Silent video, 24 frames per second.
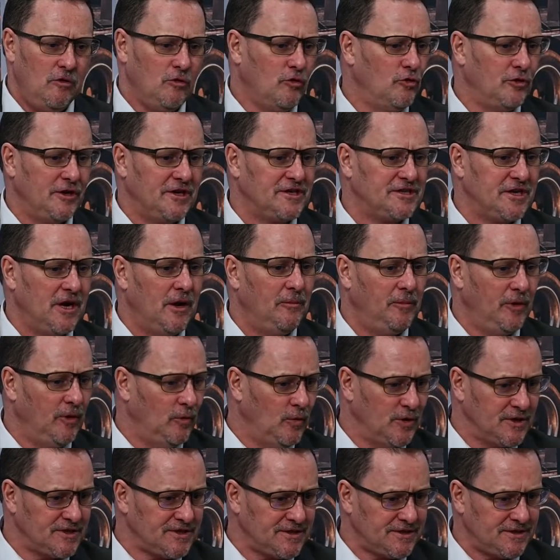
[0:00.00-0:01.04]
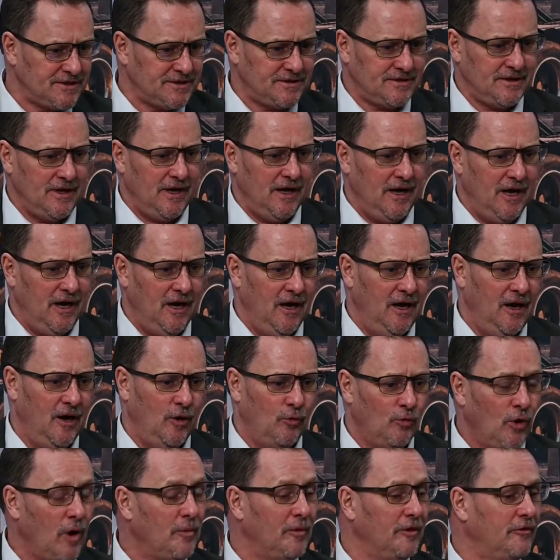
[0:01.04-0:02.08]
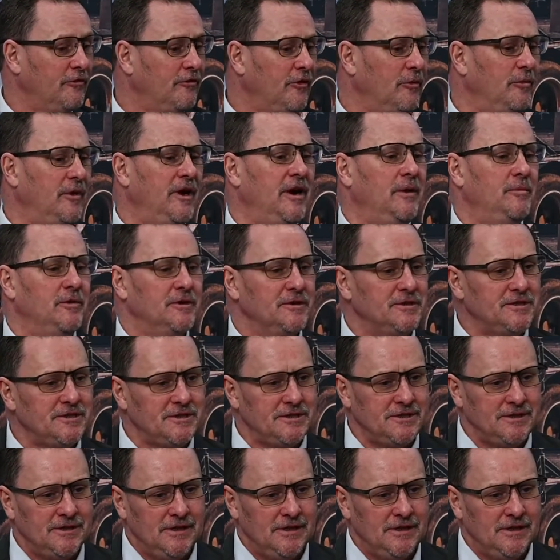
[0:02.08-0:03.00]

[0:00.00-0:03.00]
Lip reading: Good example was Robert from Neighbors.